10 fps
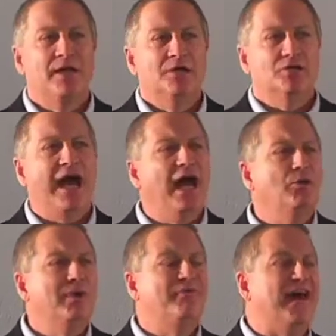So, how do
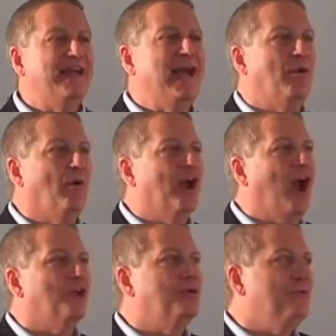we find out what
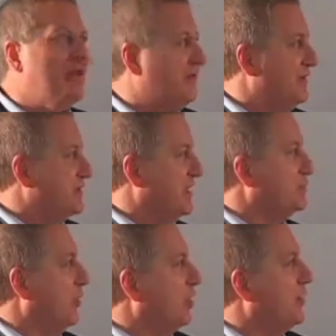our unique vision
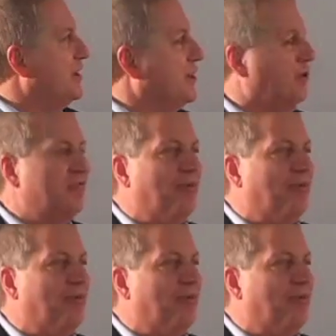is? What are we known